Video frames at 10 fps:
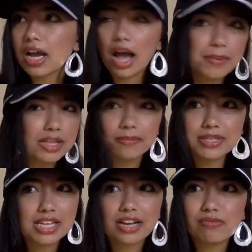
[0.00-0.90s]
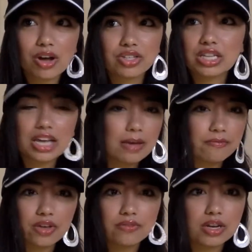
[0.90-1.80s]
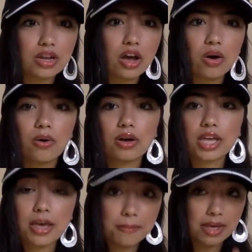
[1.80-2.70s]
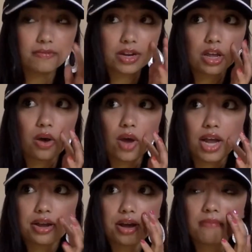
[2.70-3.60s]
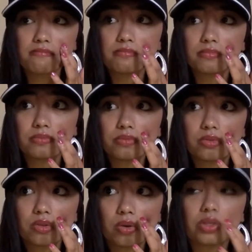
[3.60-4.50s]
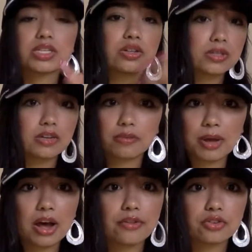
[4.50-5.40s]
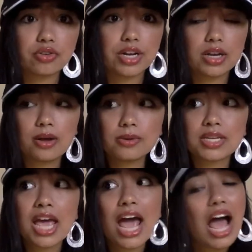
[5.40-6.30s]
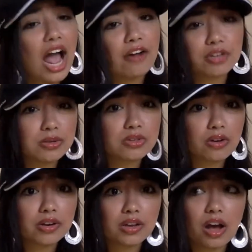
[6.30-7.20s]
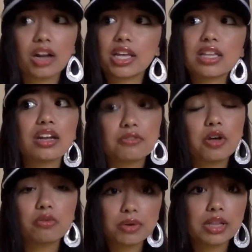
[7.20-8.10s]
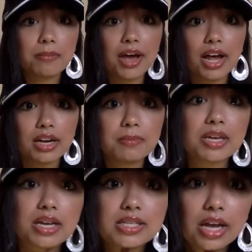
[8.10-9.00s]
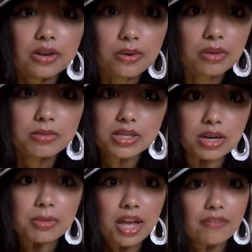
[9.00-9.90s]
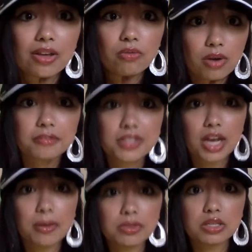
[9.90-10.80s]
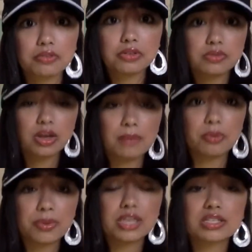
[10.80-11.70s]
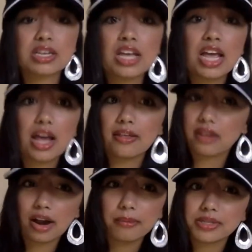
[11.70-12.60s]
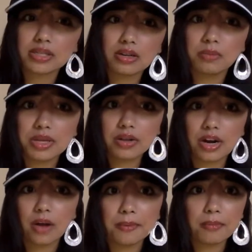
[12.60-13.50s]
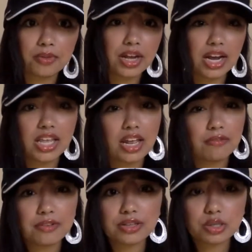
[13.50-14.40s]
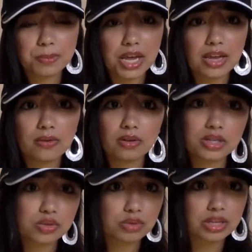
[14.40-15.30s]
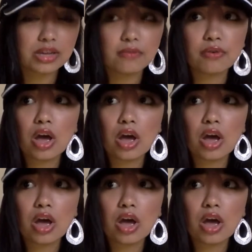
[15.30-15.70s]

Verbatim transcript: I made the mistake of watching the Cape May video, Cape May video, and um, all this other stuff about how the training goes after he was already gone, and then I felt really bad because I knew he was going to be having a rough time these first couple weeks, and that I wasn't going to be there to help him, or that I can't feel his pain or his relief